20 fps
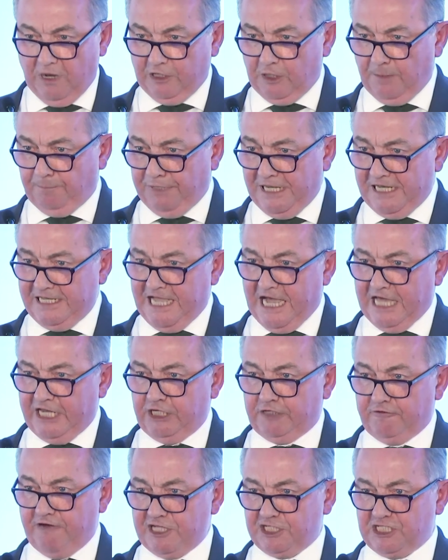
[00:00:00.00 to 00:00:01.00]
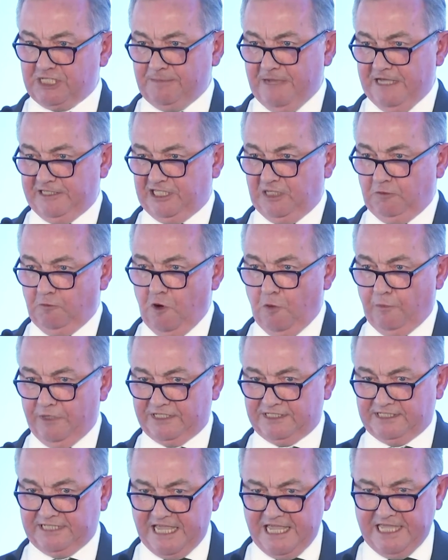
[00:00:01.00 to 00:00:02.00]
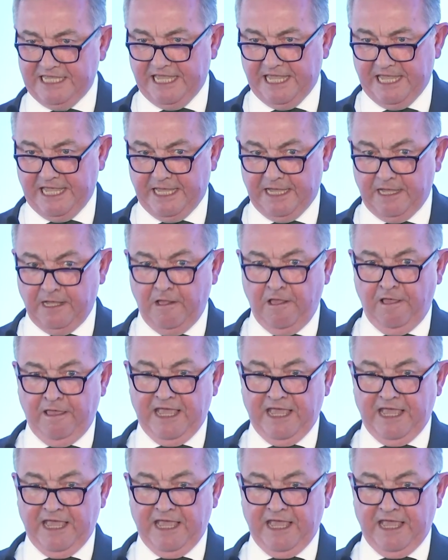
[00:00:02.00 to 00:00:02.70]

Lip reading: and completely underestimating that what we're seeing here